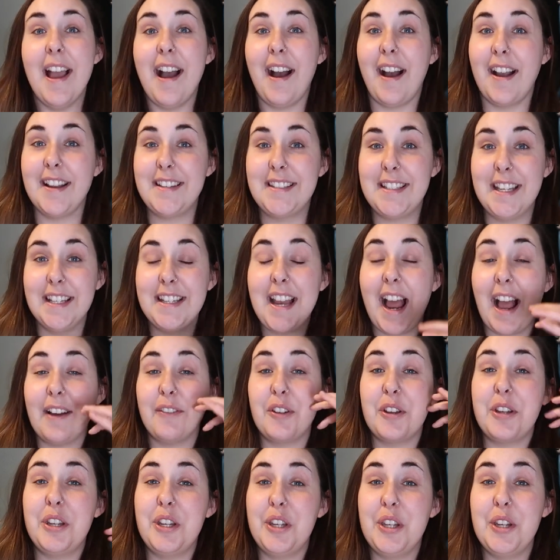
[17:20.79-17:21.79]
I did have
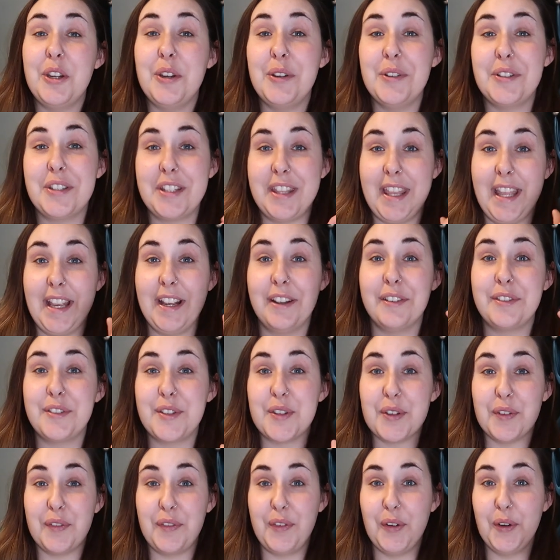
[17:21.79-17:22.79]
a huge thing of
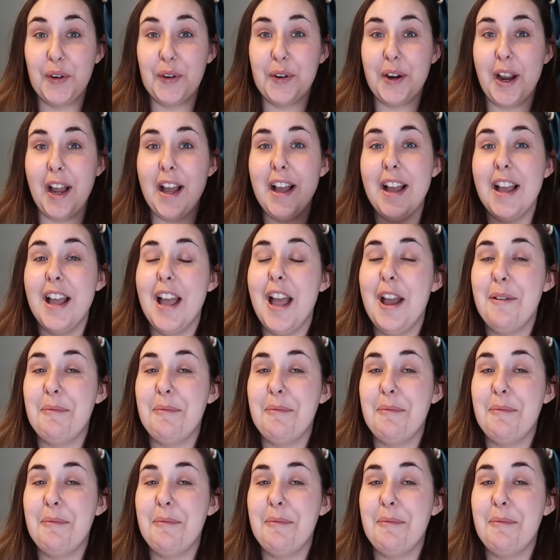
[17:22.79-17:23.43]
Sephora,